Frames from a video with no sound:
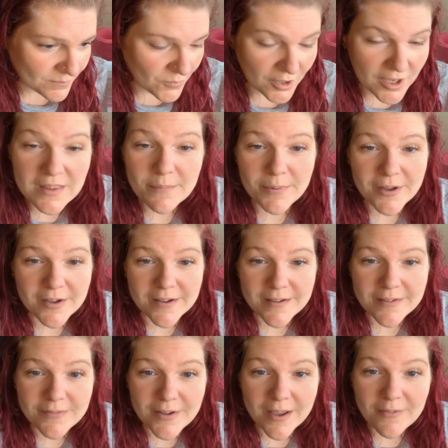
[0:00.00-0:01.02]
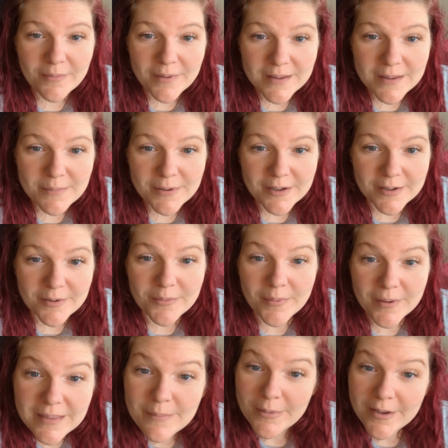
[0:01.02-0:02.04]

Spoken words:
Read the book. If you haven't read the book, read